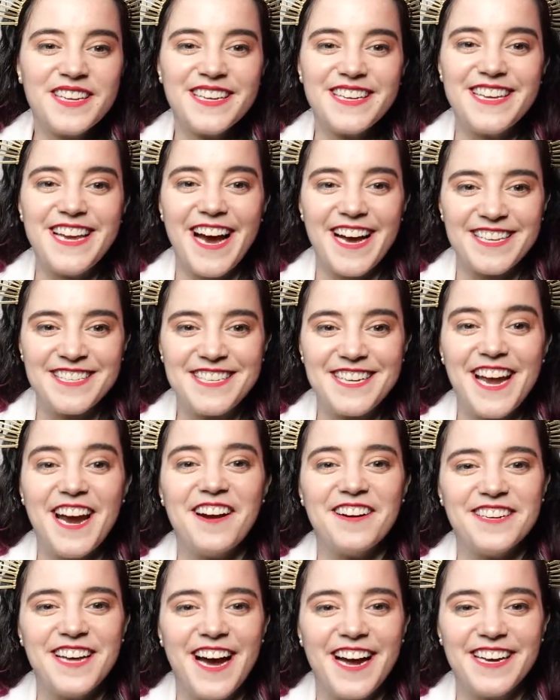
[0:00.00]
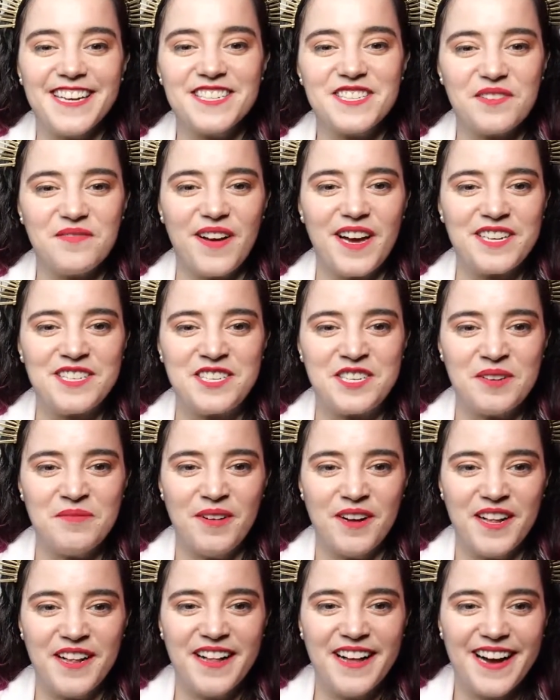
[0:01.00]
yes, hair dye is a
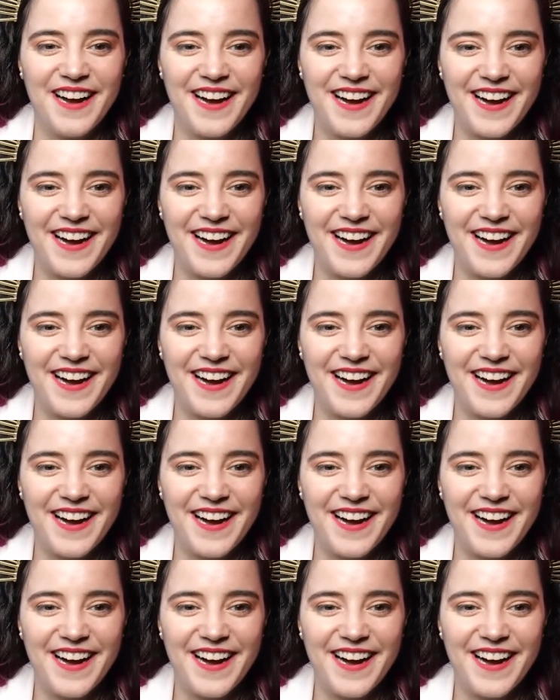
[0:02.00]
vegetable.